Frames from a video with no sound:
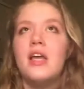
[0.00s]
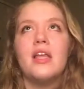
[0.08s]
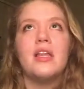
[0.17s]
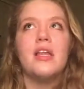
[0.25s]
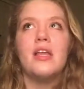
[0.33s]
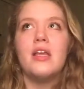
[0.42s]

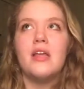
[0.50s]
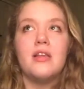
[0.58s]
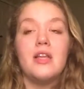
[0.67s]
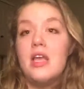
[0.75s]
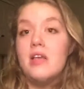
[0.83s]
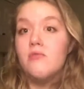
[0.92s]
and
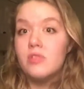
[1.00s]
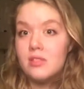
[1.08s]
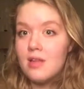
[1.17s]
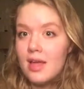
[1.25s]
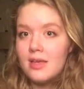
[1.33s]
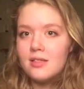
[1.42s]
it was
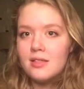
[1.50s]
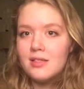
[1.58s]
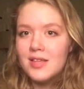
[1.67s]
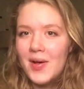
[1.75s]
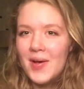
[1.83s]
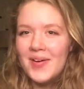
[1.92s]
nice.
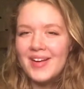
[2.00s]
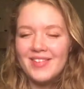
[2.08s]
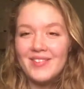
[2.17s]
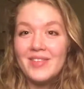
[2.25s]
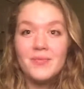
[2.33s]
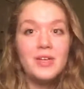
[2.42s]
So,
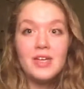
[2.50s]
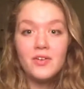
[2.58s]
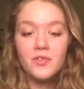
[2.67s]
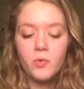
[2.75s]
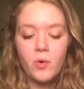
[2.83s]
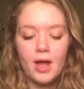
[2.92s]
and we've been
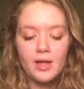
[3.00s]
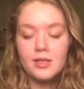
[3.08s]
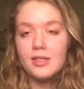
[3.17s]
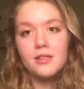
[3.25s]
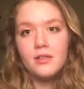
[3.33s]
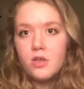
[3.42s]
here for a while
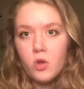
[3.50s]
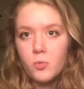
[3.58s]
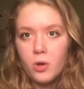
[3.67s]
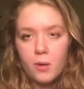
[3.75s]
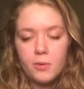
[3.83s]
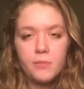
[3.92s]
and no
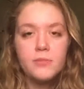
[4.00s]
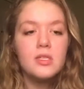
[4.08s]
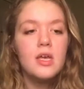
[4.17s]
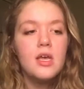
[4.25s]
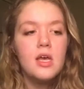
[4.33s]
problems.